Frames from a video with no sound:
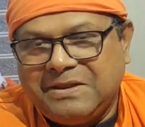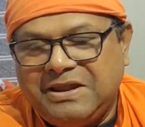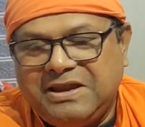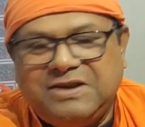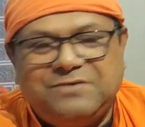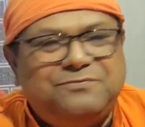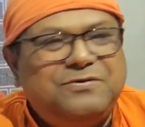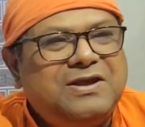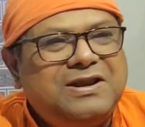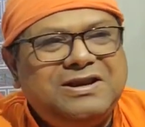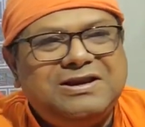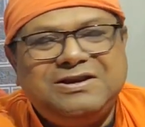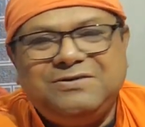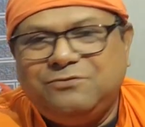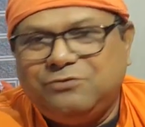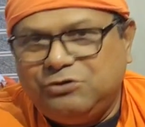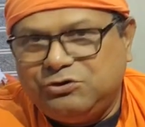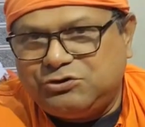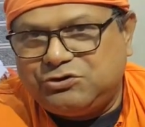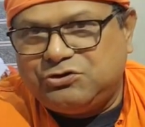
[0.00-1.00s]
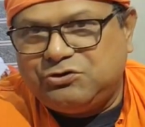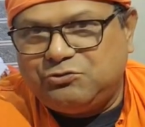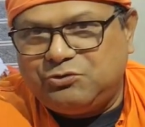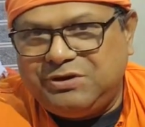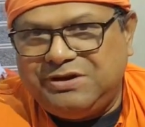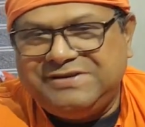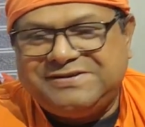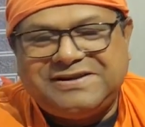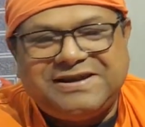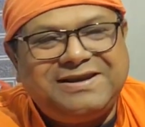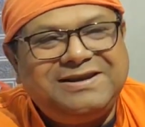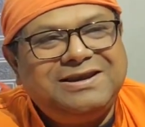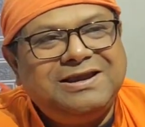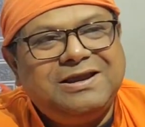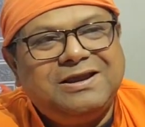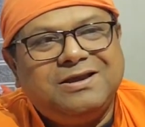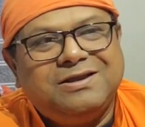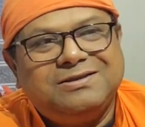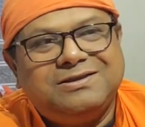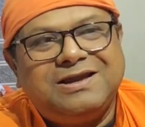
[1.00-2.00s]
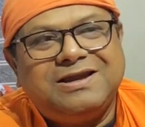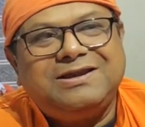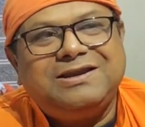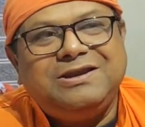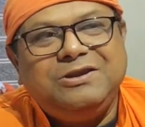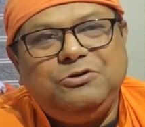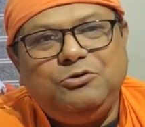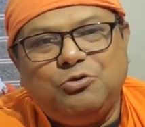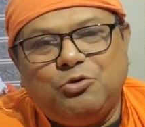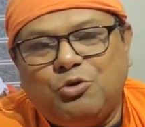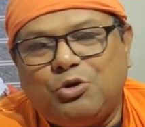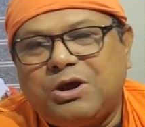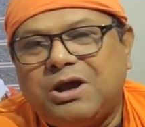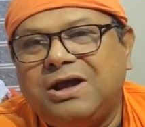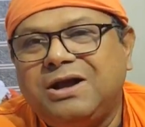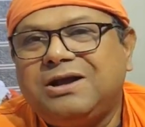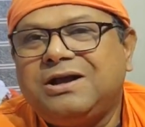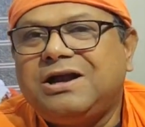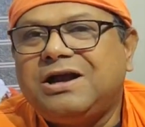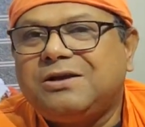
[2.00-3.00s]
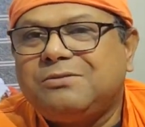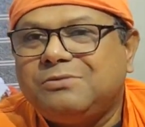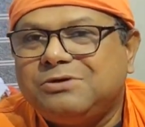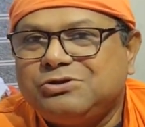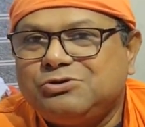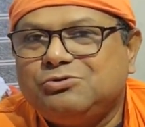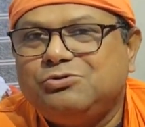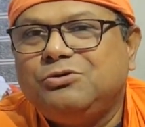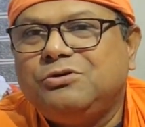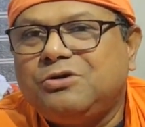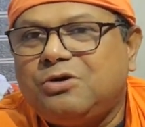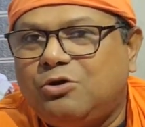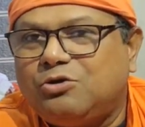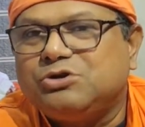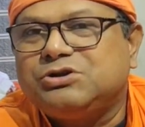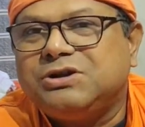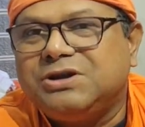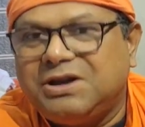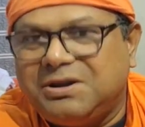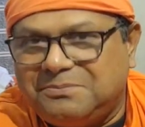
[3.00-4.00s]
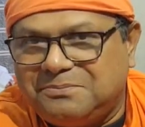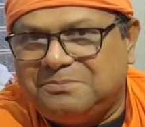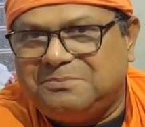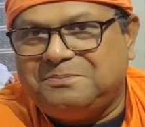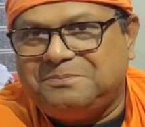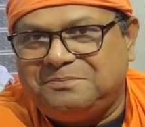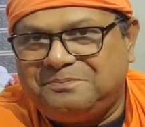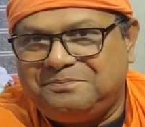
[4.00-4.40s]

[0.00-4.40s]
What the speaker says: In a very revolutionary way, he said that yoga karmasu kaushalam.